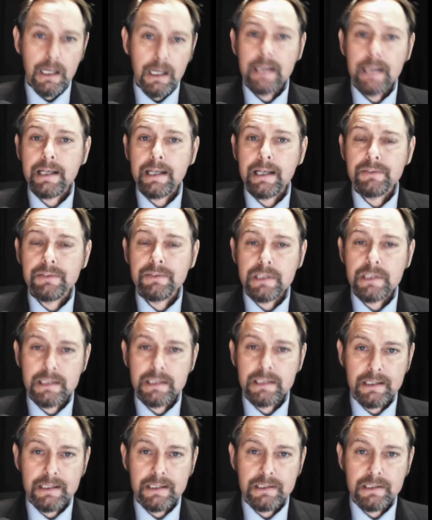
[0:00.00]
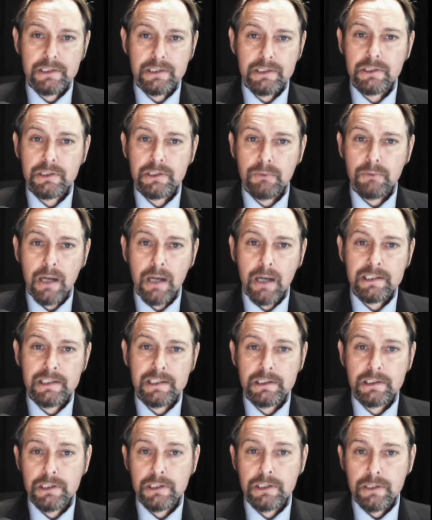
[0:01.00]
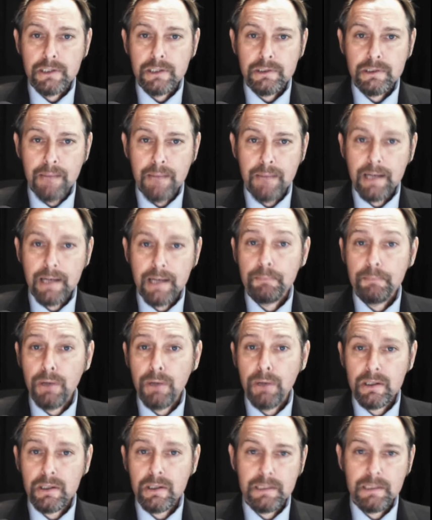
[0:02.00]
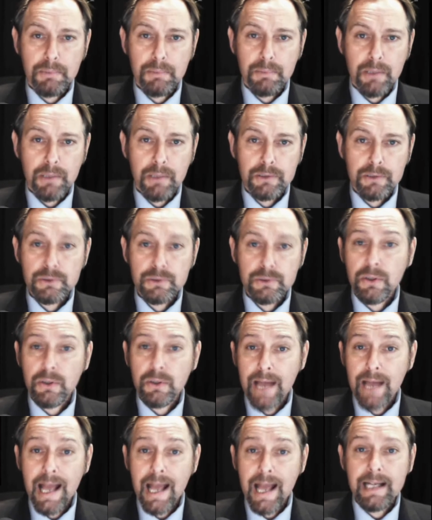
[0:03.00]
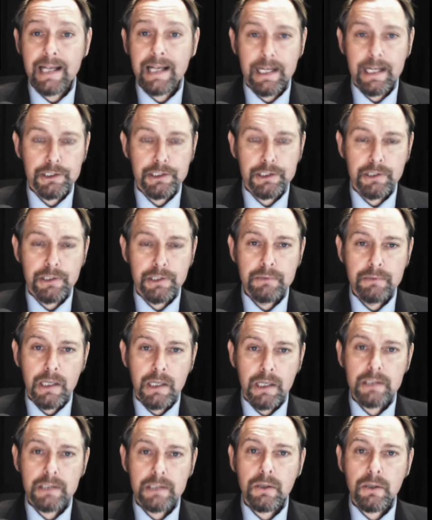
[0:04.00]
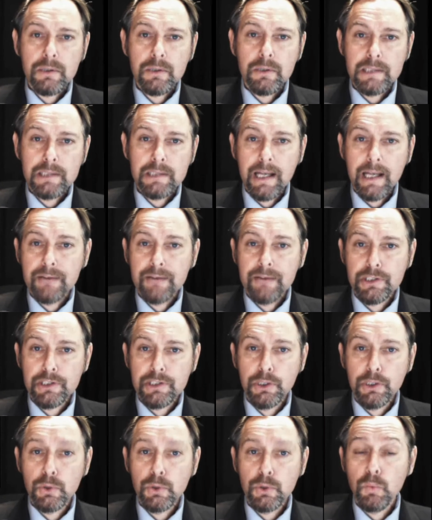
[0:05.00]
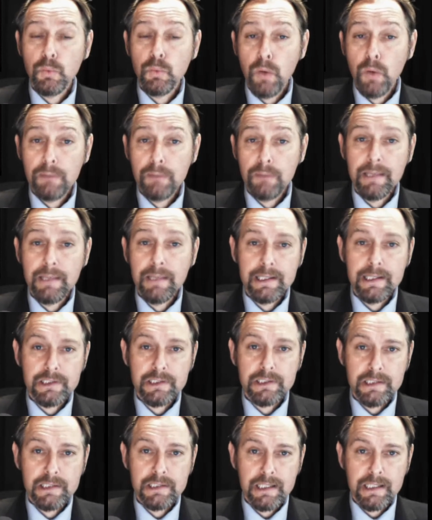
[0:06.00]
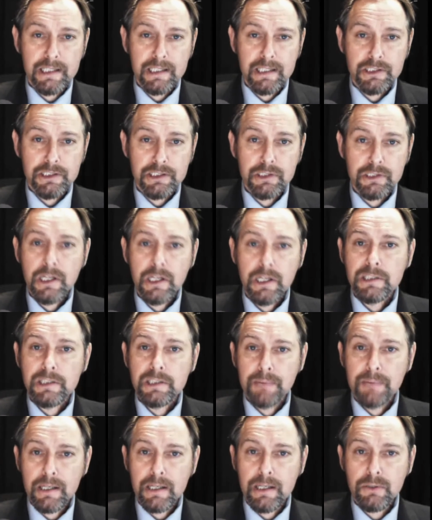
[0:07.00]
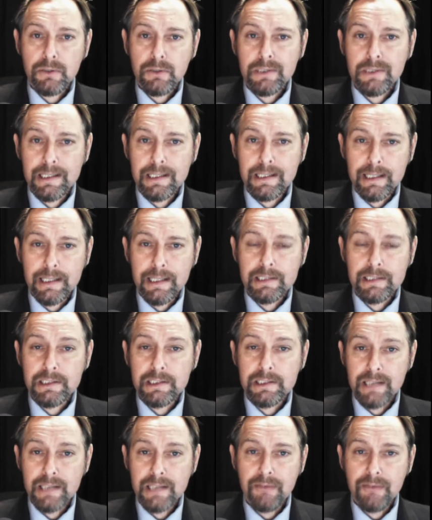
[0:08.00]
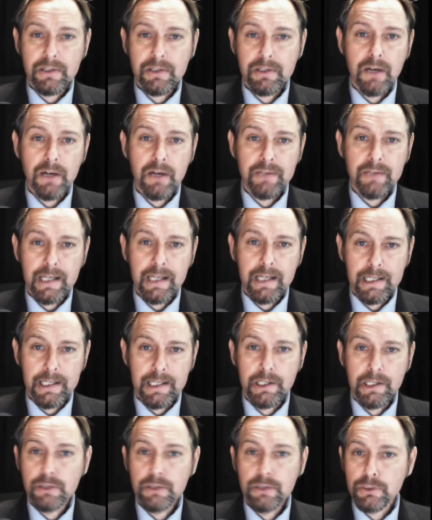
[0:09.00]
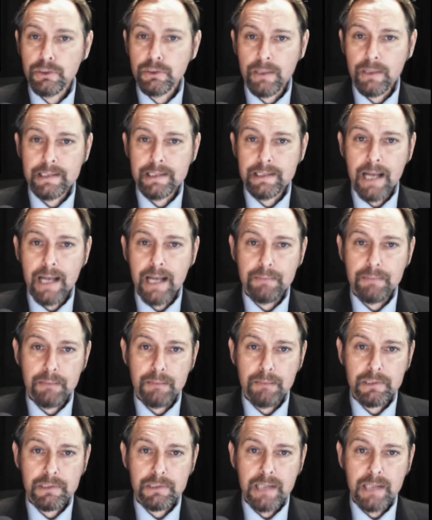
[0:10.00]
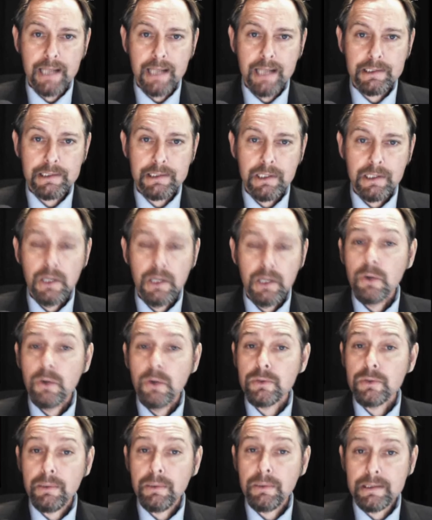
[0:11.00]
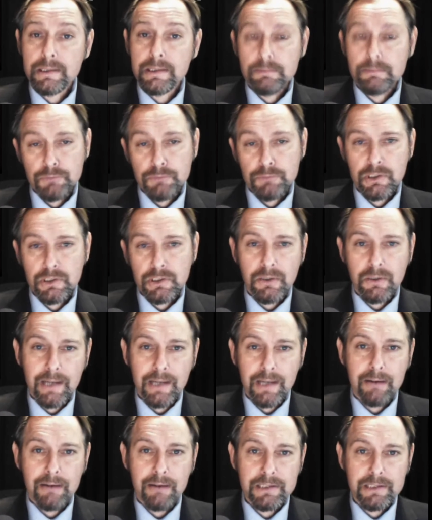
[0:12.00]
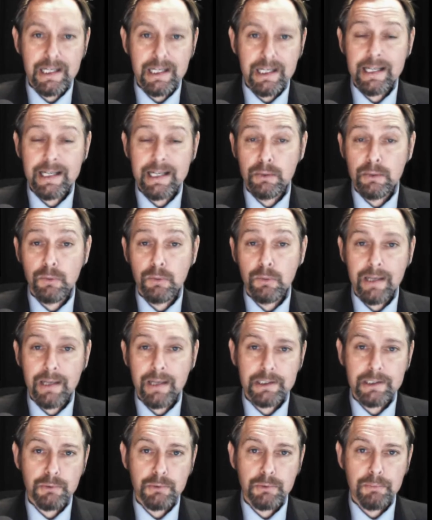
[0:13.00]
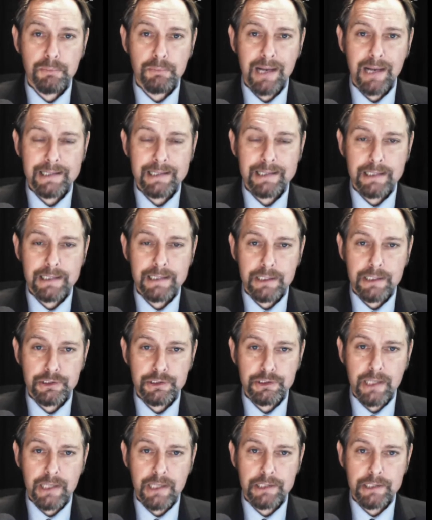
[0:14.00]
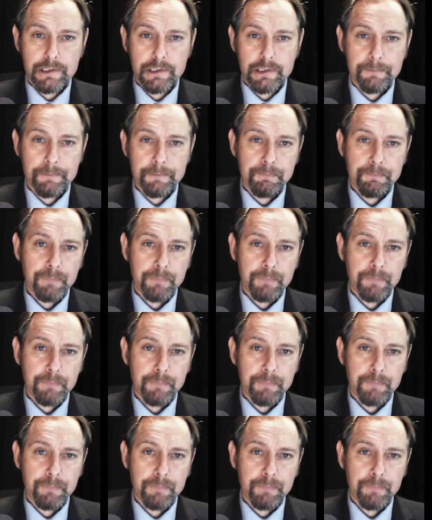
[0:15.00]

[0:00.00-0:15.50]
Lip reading: It gives citizens the rights to make policy proposals on any issue as long as they have secured 1 million signatures spread across at least 7 of the EU's 28 member states, although it does not guarantee lawmakers will pass the legislation.